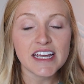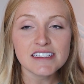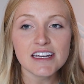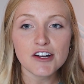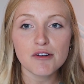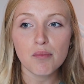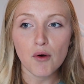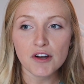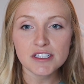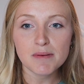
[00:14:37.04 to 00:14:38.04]
things that are
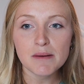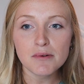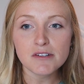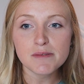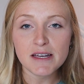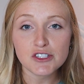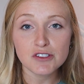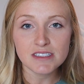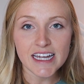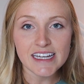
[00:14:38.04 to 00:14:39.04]
important to people,
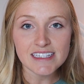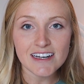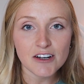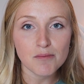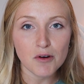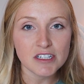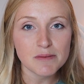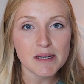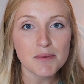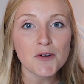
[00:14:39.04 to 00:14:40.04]
special days that are important to
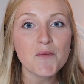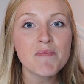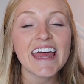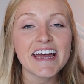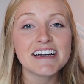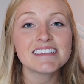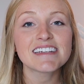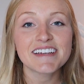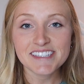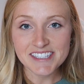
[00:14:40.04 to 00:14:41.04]
people,
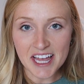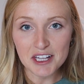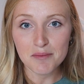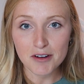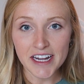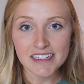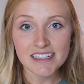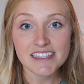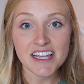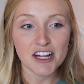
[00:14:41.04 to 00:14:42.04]
and celebrate.
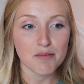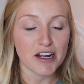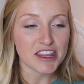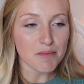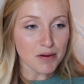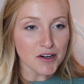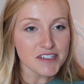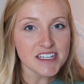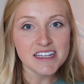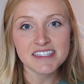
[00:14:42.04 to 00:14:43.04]
Celebrate the
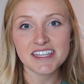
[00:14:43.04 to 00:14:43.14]
person,